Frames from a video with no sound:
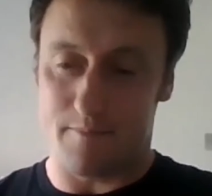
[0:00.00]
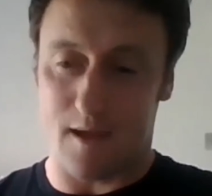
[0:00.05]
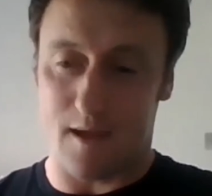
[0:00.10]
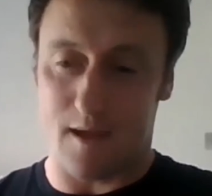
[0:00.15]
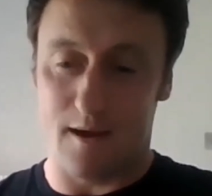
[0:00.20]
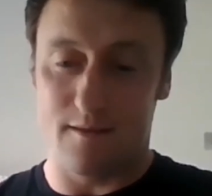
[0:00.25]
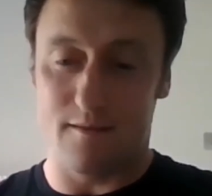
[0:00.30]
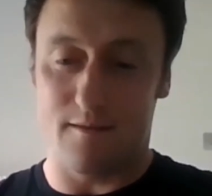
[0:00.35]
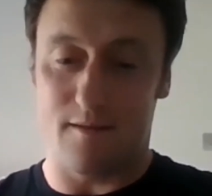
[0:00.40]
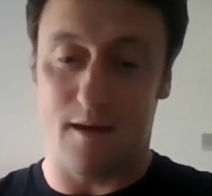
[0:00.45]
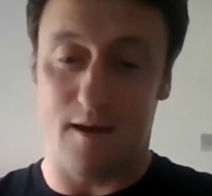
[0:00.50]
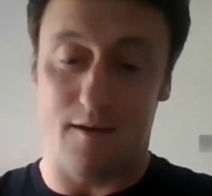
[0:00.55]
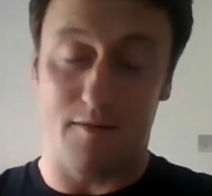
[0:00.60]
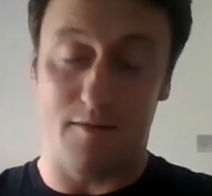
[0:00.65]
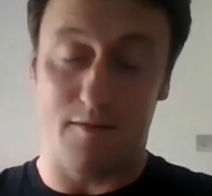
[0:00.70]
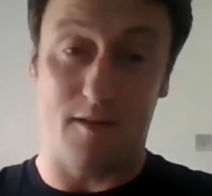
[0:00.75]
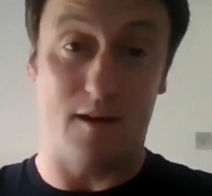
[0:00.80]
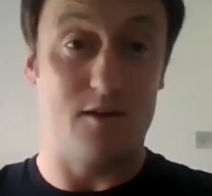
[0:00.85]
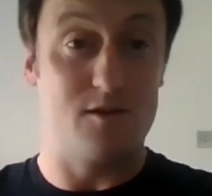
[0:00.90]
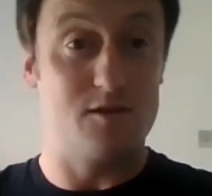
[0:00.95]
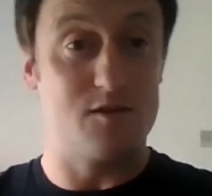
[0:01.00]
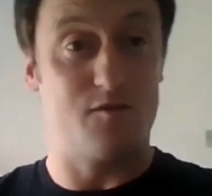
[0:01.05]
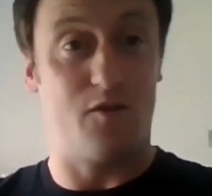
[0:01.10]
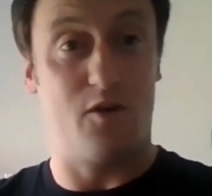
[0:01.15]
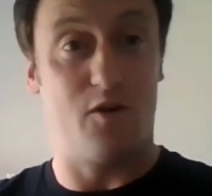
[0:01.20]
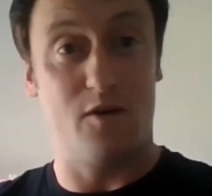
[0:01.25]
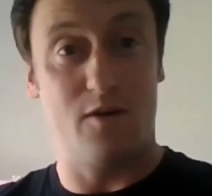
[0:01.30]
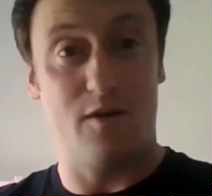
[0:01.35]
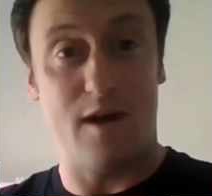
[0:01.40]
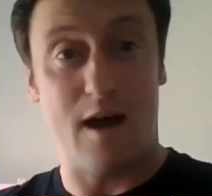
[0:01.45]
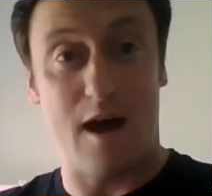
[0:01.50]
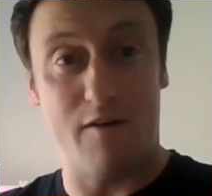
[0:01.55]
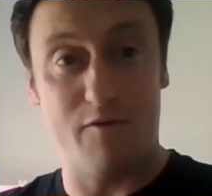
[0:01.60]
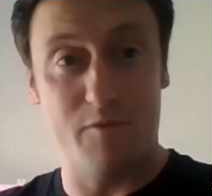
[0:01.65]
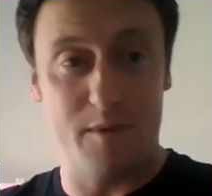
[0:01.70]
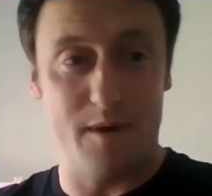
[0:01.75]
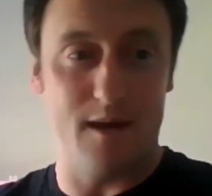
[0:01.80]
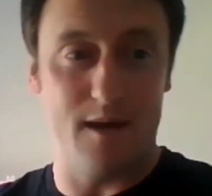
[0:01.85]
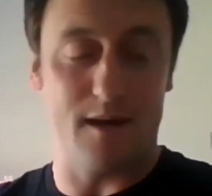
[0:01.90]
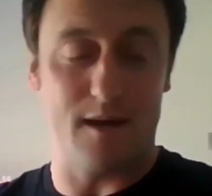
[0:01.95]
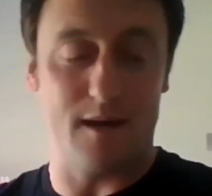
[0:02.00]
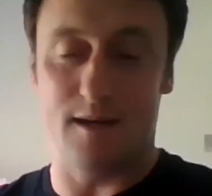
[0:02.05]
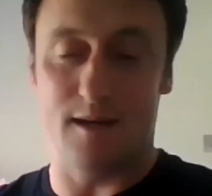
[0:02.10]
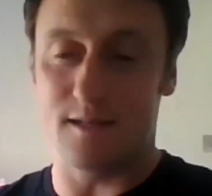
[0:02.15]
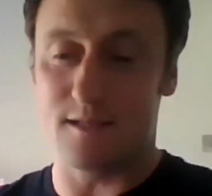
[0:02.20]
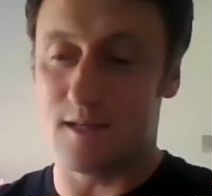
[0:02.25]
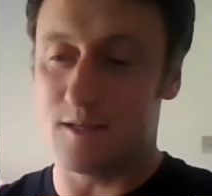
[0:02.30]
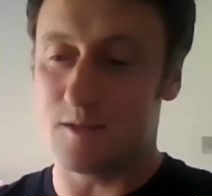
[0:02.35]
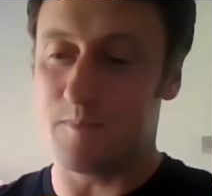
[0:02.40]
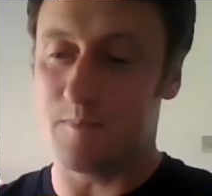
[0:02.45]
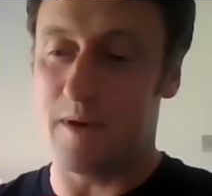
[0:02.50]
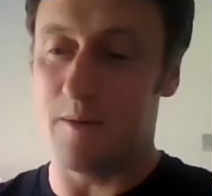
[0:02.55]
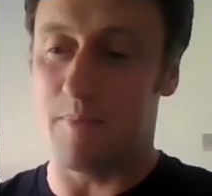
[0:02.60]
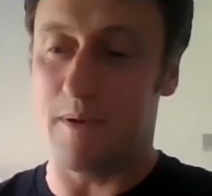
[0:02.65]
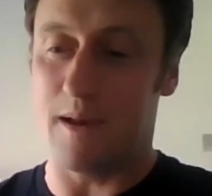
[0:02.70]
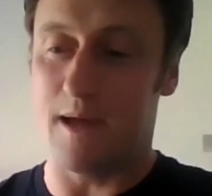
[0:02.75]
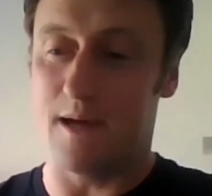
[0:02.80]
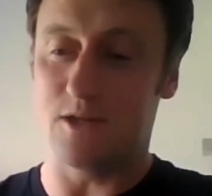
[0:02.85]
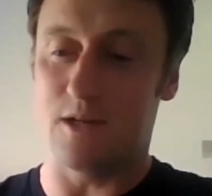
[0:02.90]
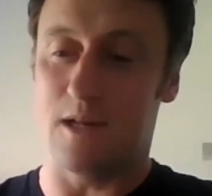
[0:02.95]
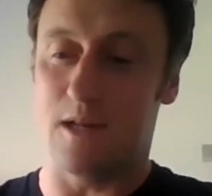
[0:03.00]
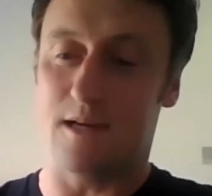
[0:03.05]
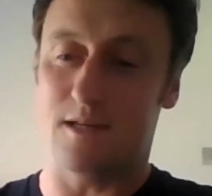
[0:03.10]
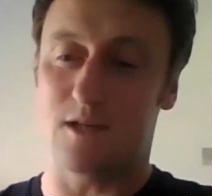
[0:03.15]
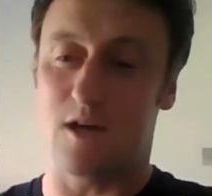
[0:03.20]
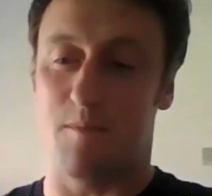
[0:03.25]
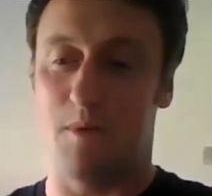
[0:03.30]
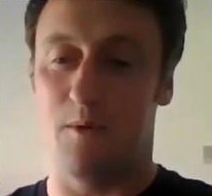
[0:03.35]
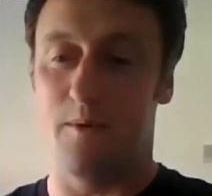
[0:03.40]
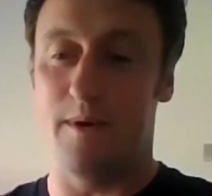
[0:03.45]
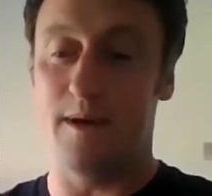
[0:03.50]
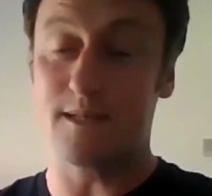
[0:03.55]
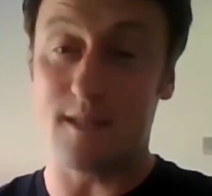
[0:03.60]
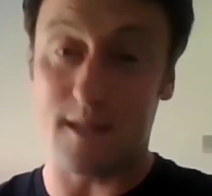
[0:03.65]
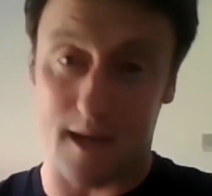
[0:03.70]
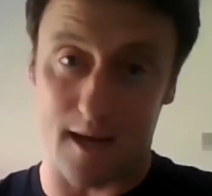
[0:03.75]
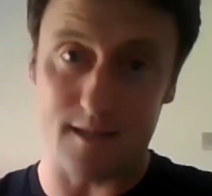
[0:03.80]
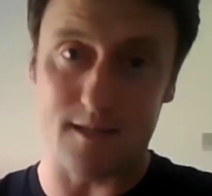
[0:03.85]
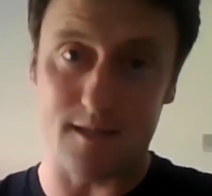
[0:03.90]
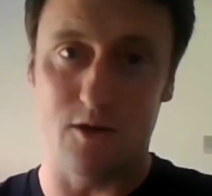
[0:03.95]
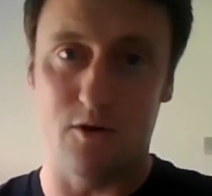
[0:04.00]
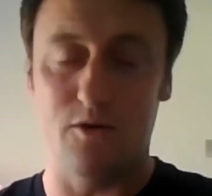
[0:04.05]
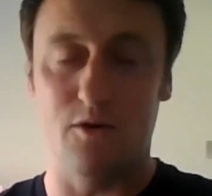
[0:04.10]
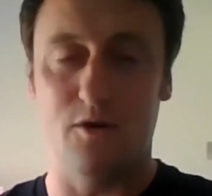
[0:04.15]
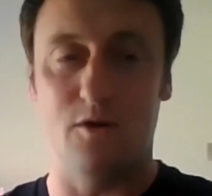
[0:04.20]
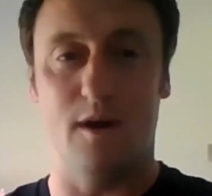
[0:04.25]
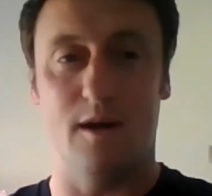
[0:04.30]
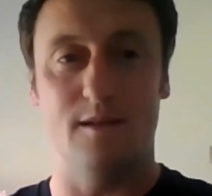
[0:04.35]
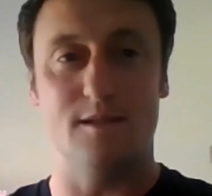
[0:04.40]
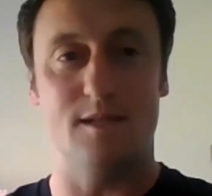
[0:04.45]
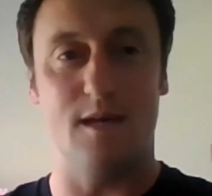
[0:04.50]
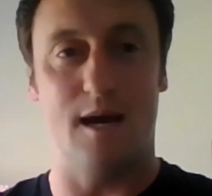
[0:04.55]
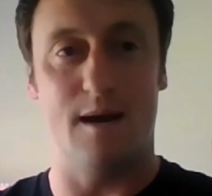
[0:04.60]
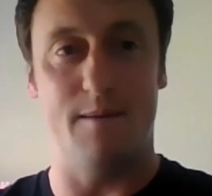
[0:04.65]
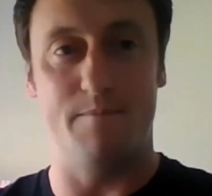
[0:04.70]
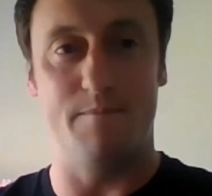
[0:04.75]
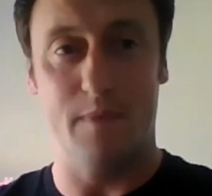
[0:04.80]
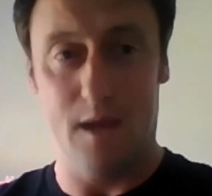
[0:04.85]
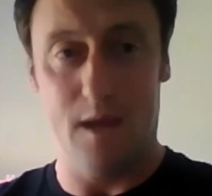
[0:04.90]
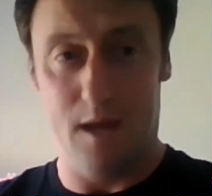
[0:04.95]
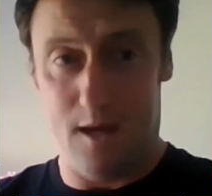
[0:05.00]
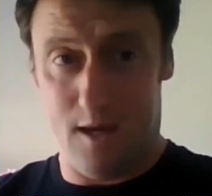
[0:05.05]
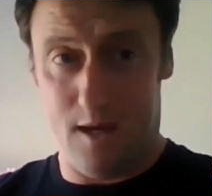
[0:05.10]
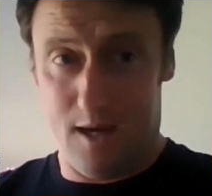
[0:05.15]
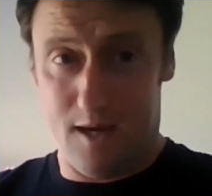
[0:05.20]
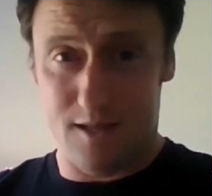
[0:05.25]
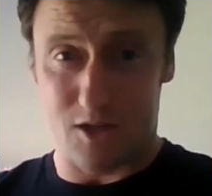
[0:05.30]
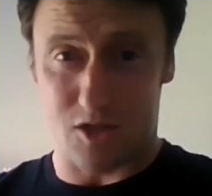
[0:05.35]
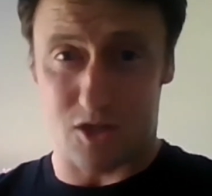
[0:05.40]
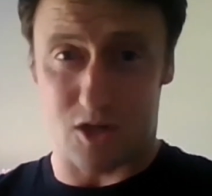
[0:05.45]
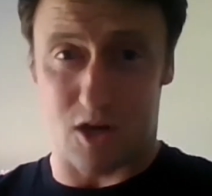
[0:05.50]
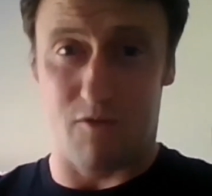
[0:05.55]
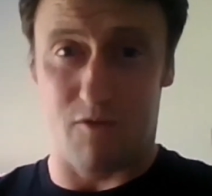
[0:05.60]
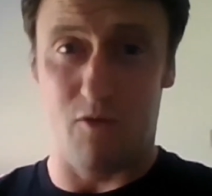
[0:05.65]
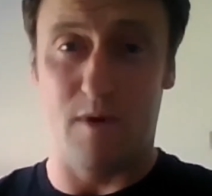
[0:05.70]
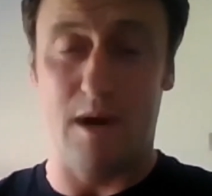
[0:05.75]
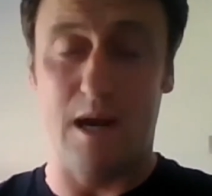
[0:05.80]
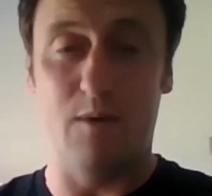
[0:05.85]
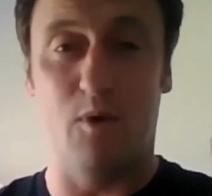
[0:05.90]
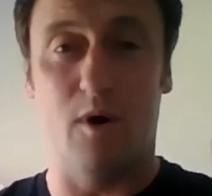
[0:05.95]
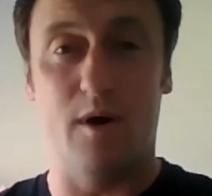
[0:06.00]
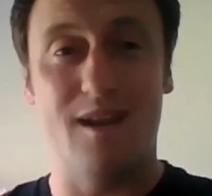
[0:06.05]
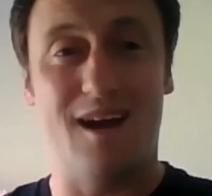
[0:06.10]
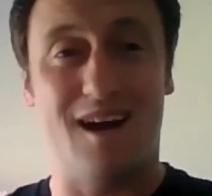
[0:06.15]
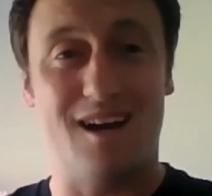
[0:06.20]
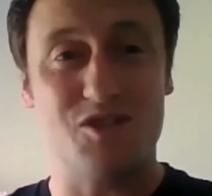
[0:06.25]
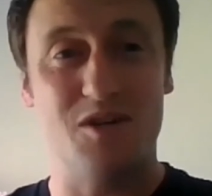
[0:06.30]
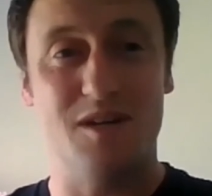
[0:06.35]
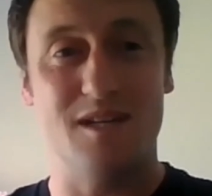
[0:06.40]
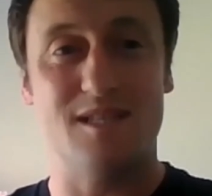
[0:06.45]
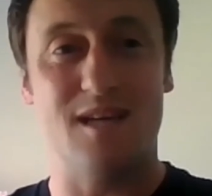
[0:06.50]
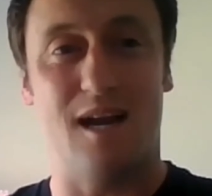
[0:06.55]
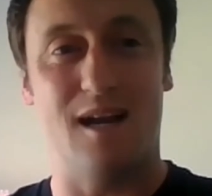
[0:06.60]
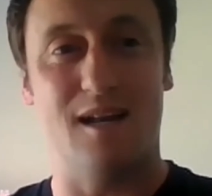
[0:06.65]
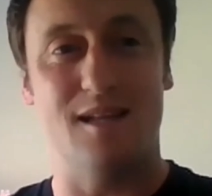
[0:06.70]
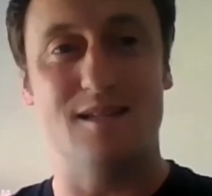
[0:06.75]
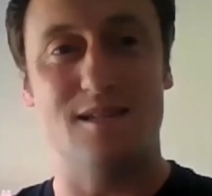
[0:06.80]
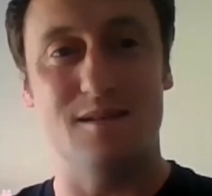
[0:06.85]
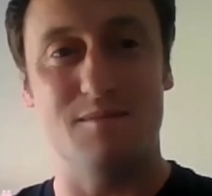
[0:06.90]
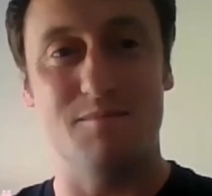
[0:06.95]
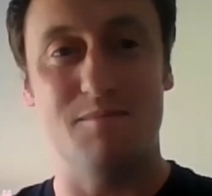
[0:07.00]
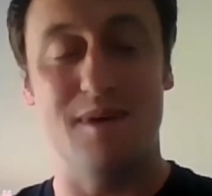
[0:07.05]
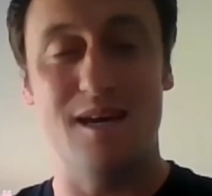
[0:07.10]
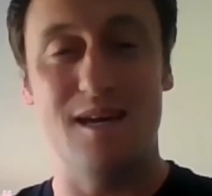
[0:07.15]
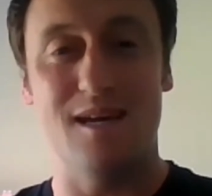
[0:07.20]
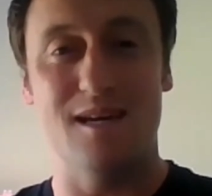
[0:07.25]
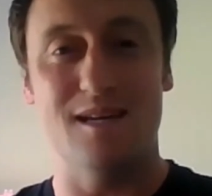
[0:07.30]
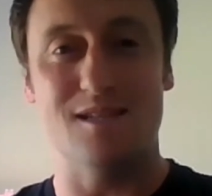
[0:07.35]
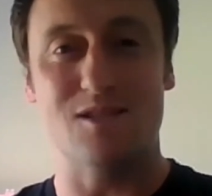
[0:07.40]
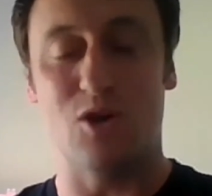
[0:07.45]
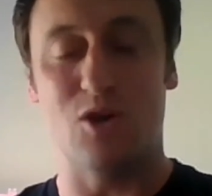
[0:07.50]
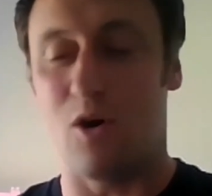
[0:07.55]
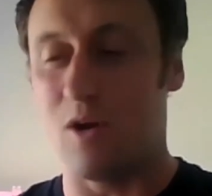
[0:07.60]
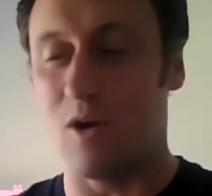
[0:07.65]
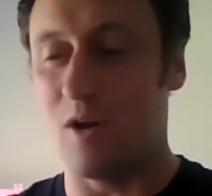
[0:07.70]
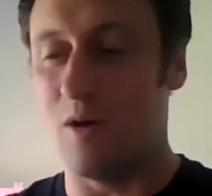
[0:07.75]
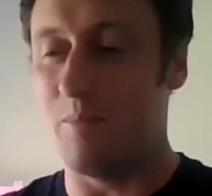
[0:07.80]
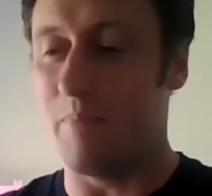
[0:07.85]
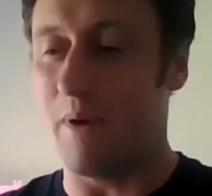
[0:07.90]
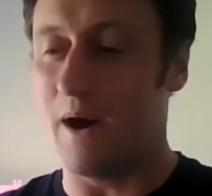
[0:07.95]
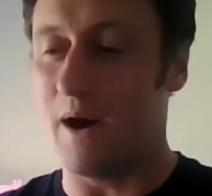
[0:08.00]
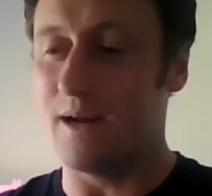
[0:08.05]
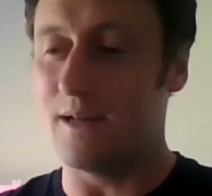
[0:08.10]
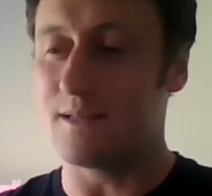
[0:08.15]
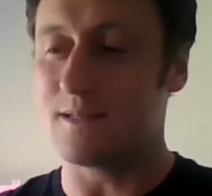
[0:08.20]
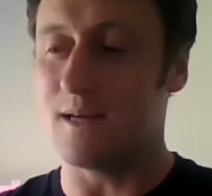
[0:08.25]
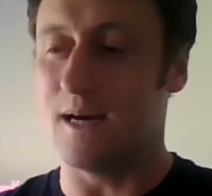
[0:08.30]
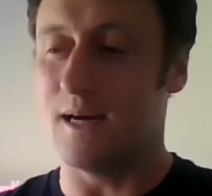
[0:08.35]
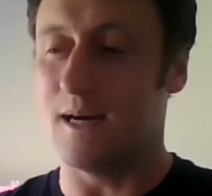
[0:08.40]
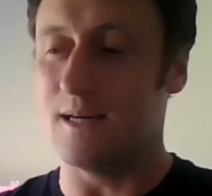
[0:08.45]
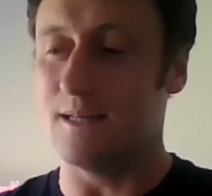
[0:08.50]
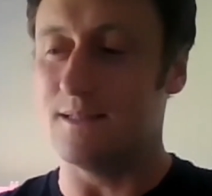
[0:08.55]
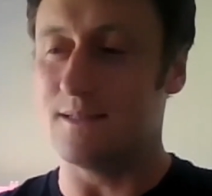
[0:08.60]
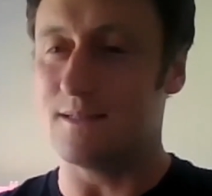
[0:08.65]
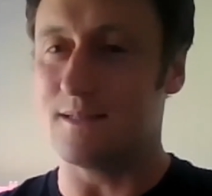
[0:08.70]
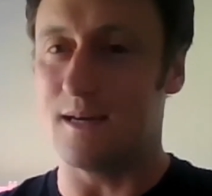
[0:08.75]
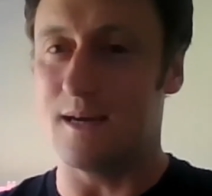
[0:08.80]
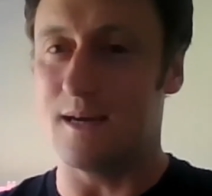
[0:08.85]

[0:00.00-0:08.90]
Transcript: and thanks for having me, Nick. It's been a pleasure the last couple of weeks to get to know you and discover really what naturally talented me is all about. And